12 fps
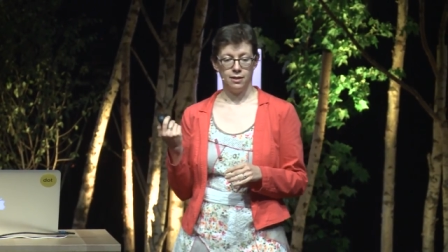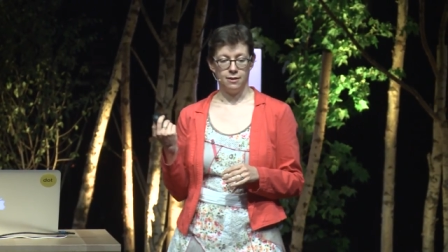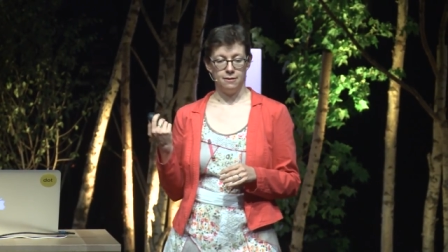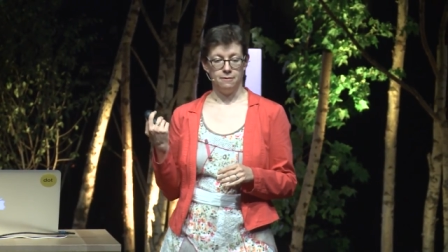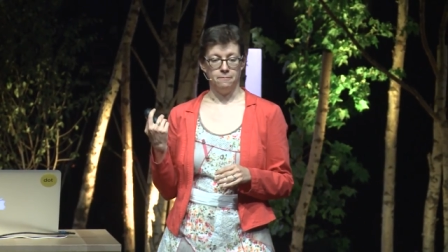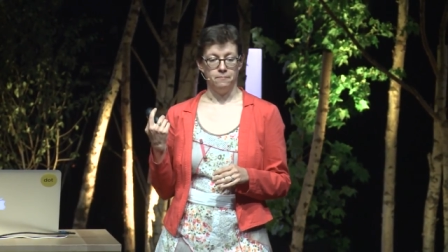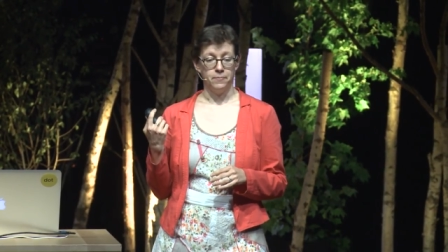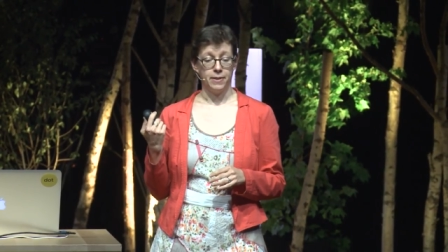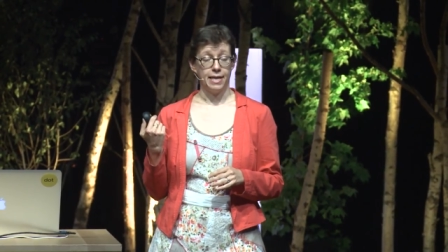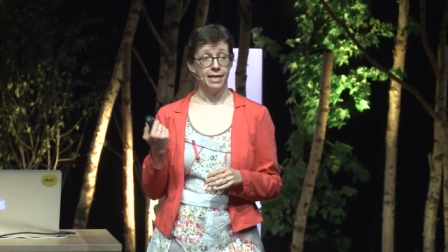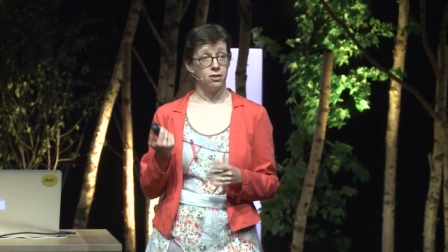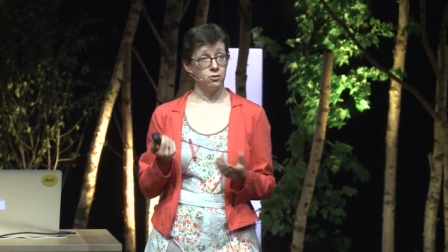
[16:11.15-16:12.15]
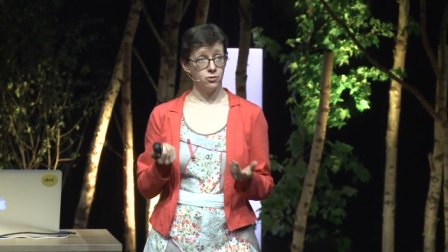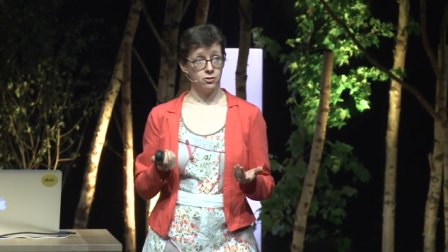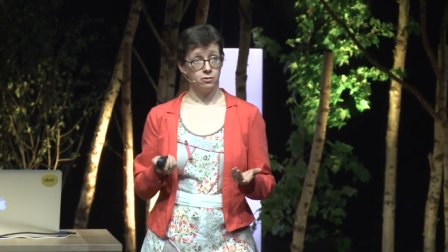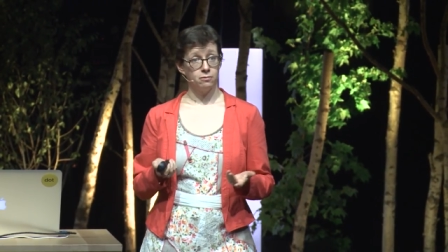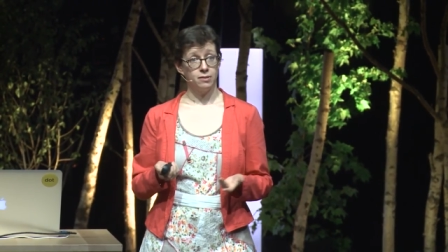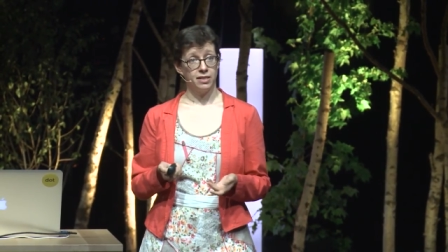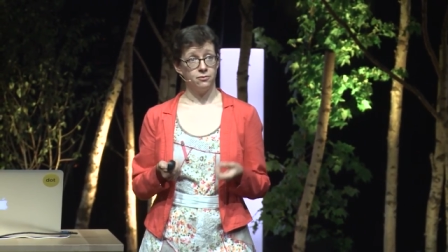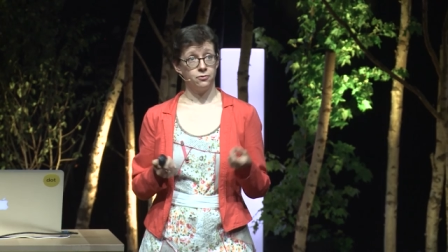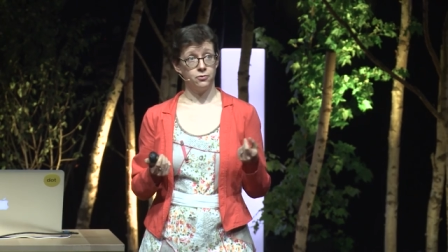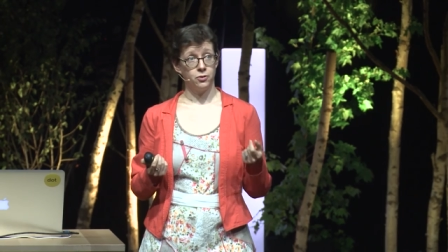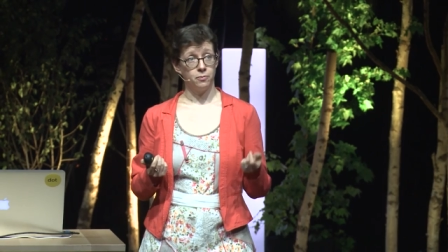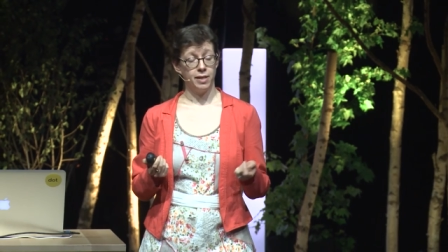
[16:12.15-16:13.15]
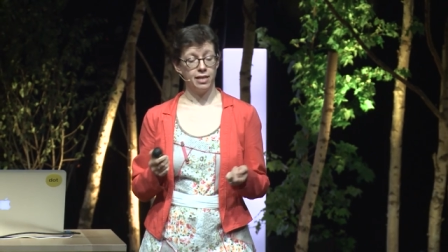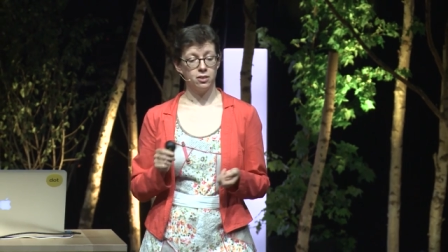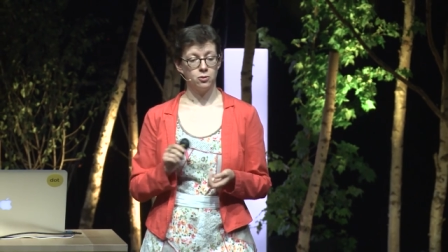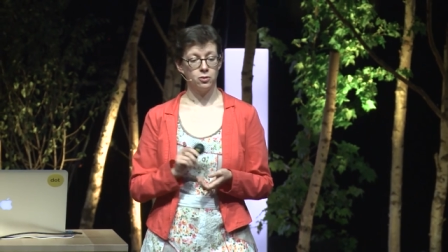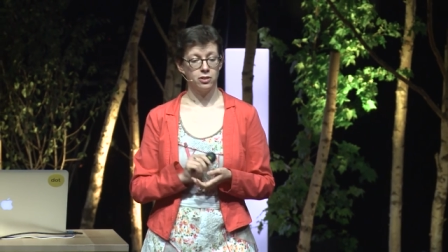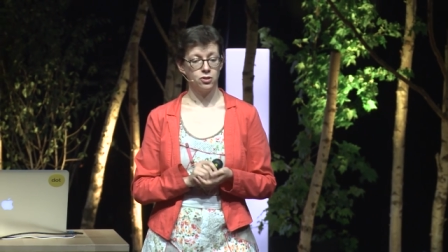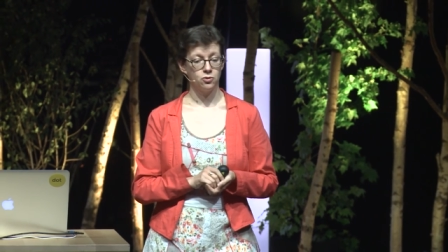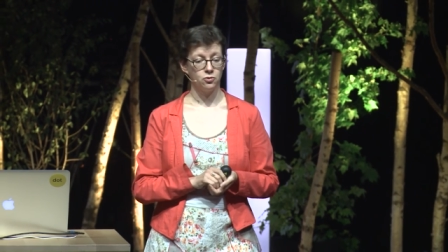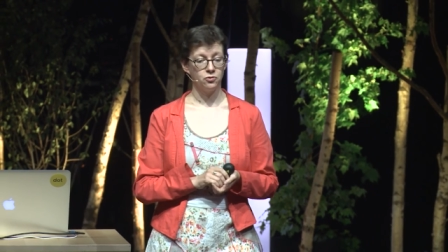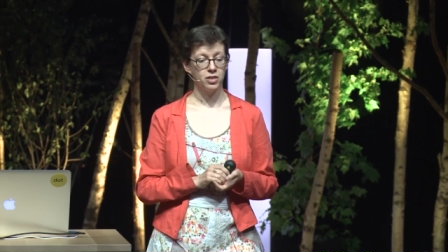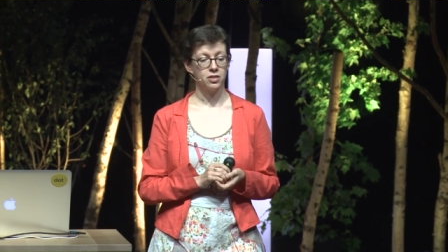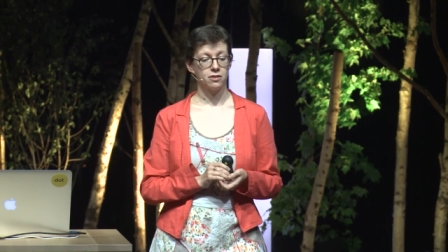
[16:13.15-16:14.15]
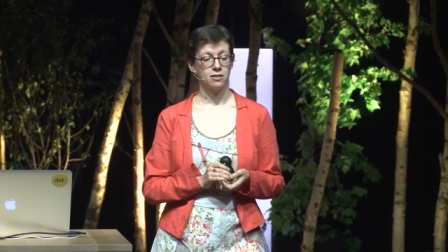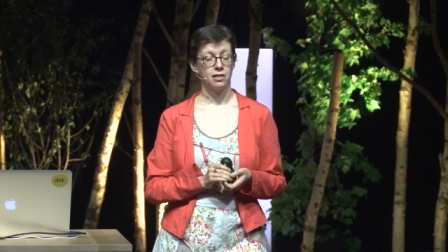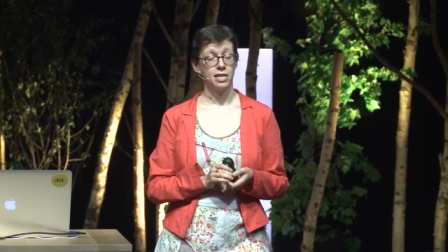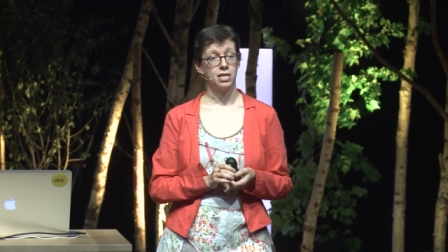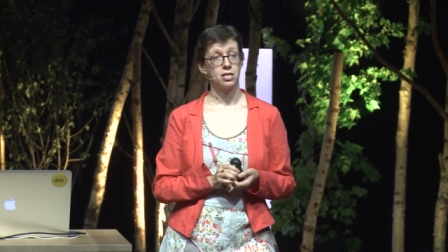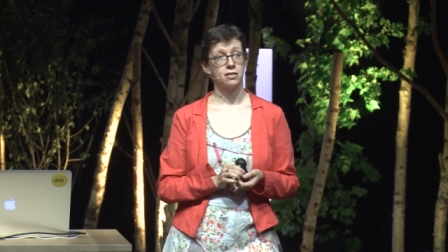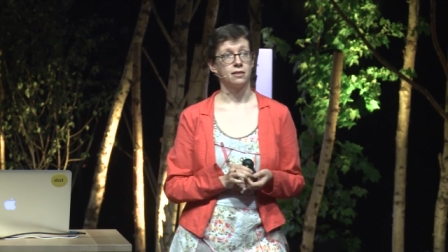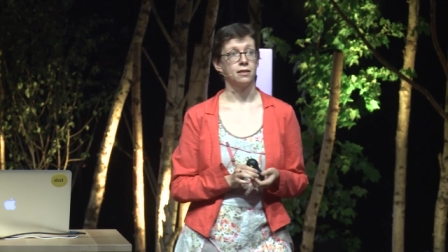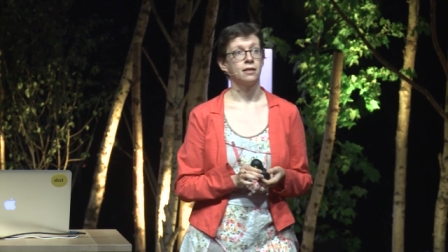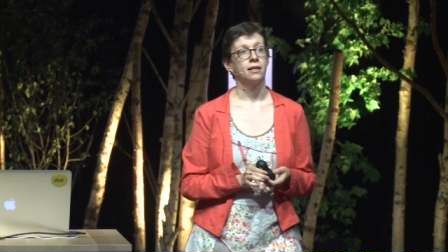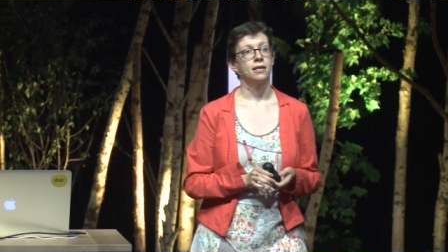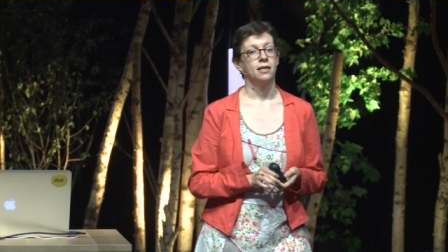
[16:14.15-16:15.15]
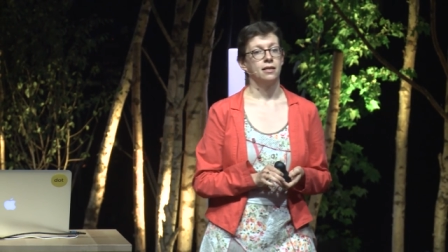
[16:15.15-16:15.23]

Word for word: Um, and also, if your main goal is to do feature selection,